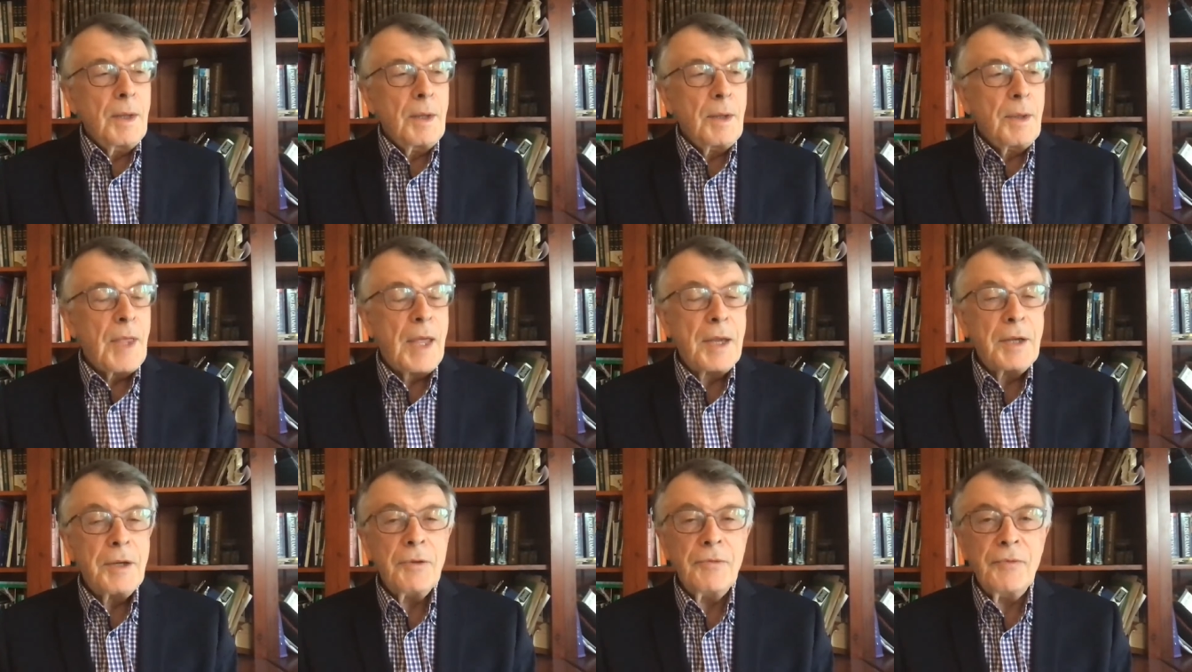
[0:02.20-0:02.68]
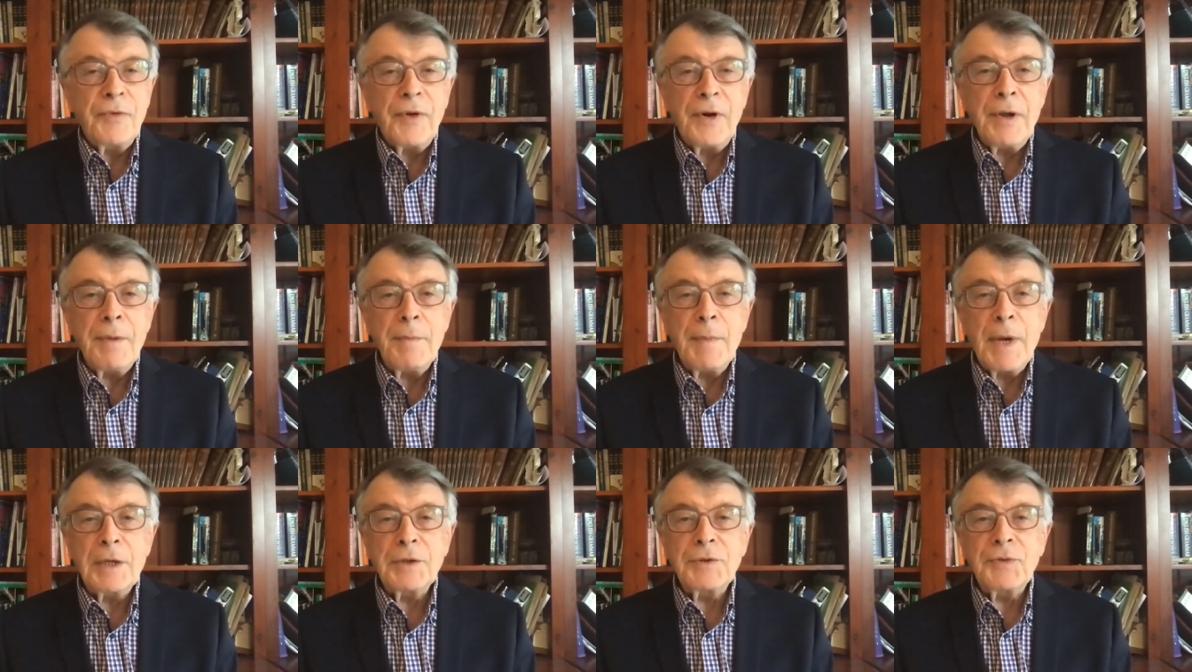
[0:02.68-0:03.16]
Thank you
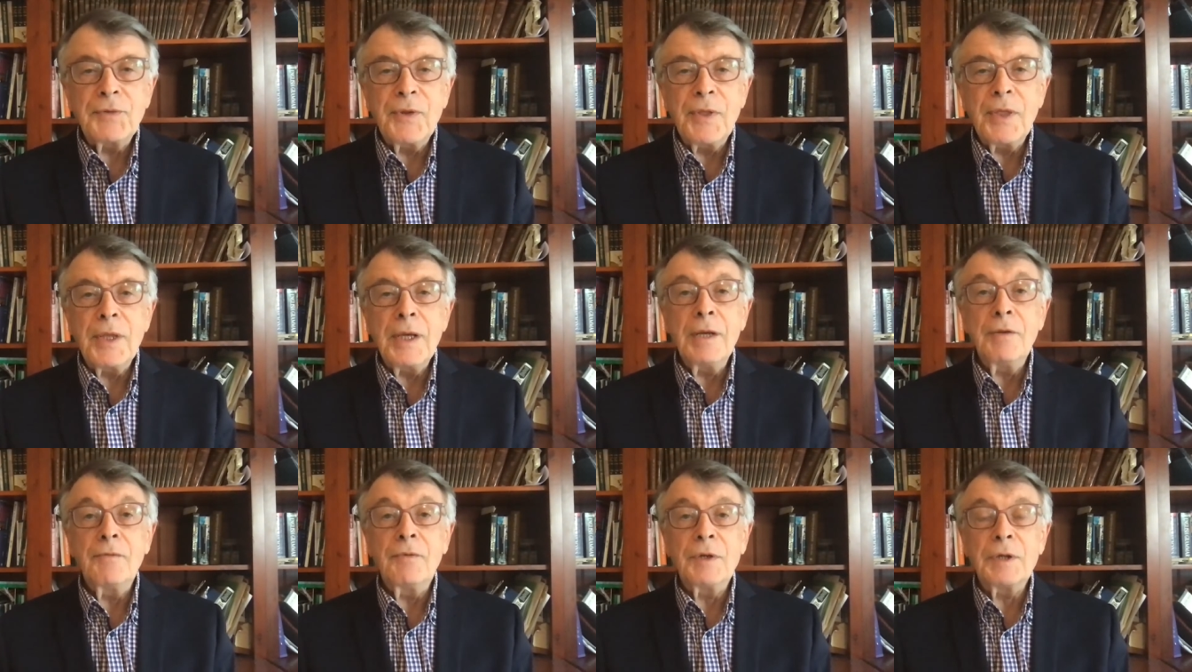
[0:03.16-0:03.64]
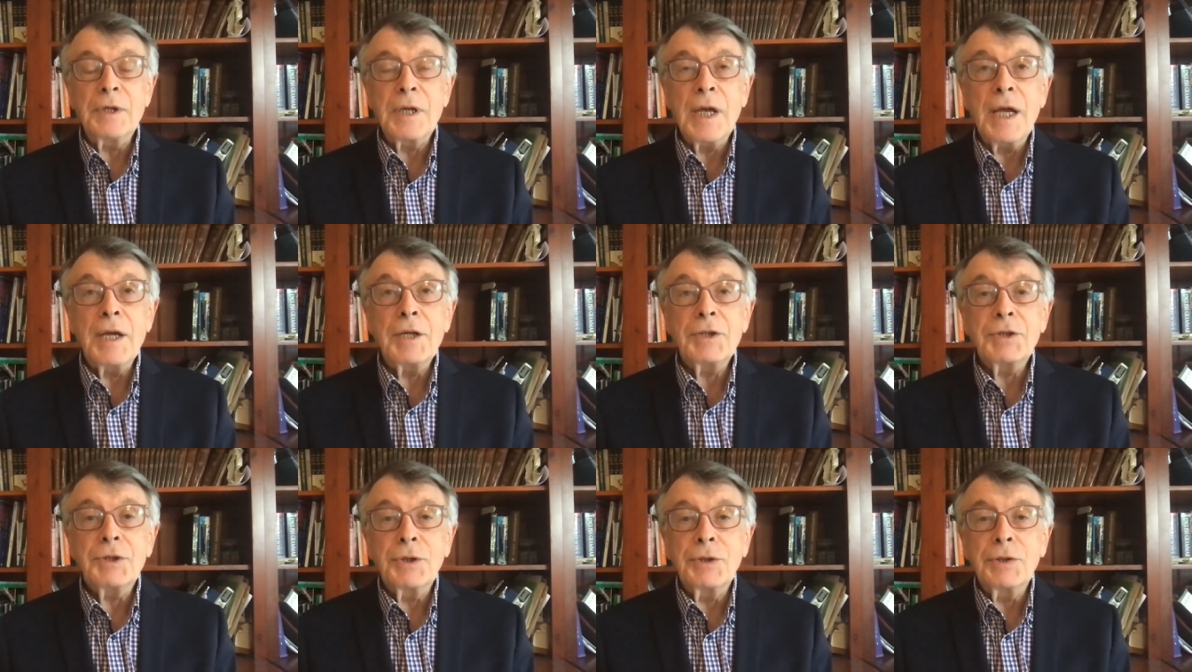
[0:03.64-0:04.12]
very much for the
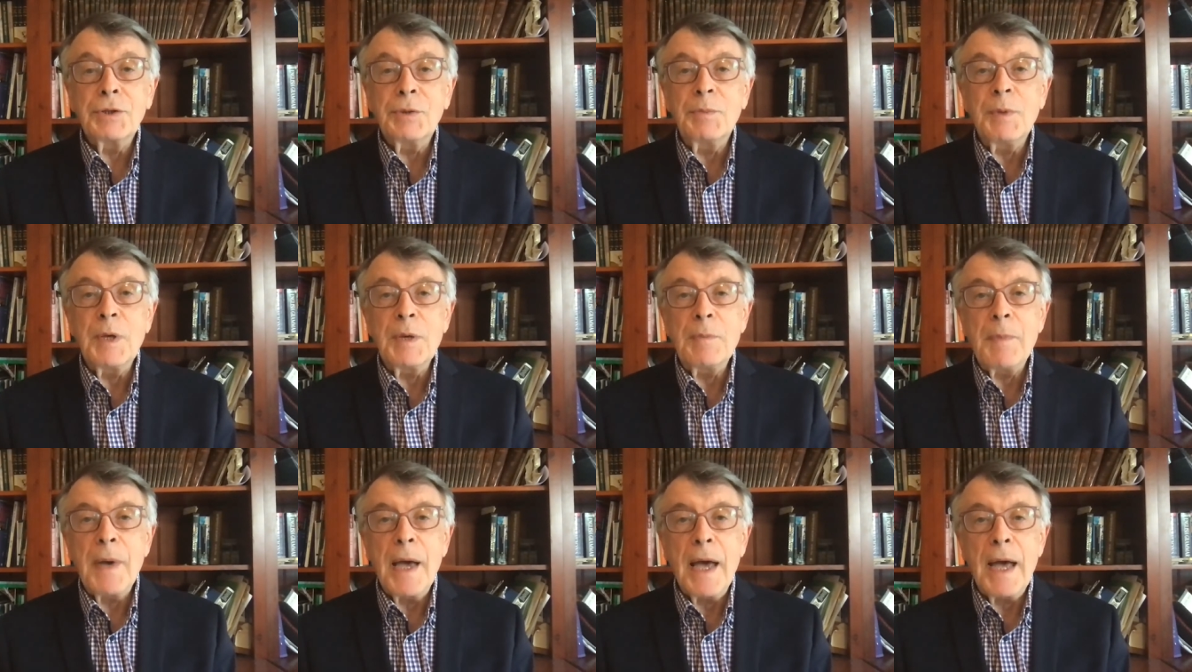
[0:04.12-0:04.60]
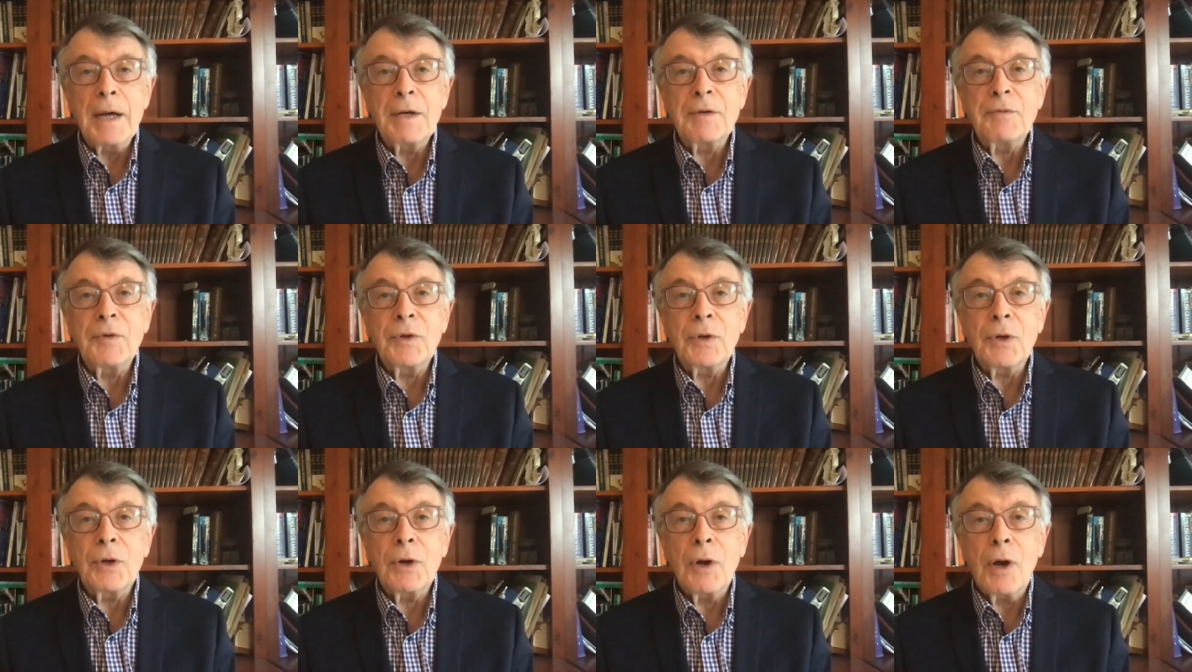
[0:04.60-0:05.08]
invitation to be part
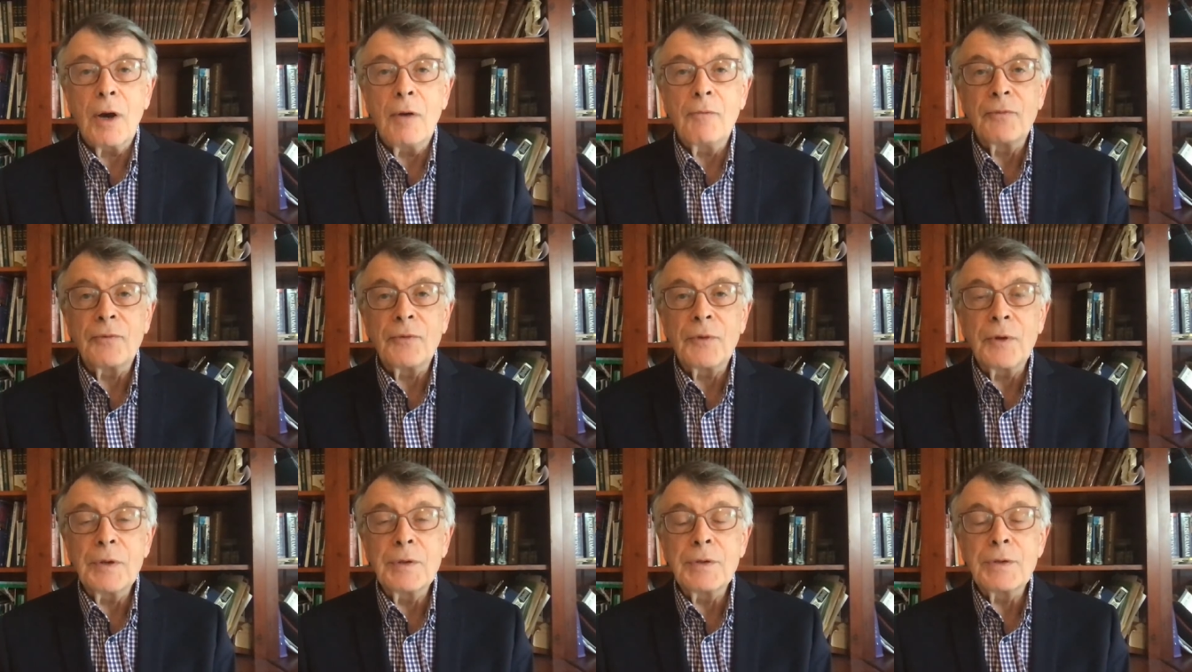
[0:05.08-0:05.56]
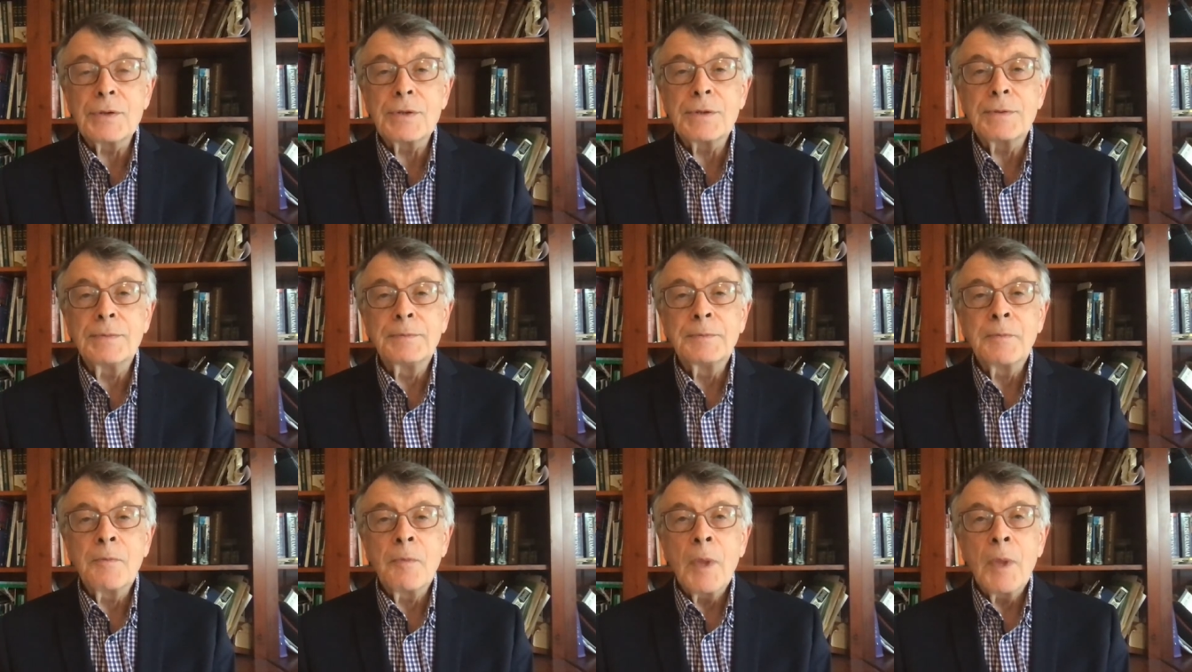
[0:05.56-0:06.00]
of your conference.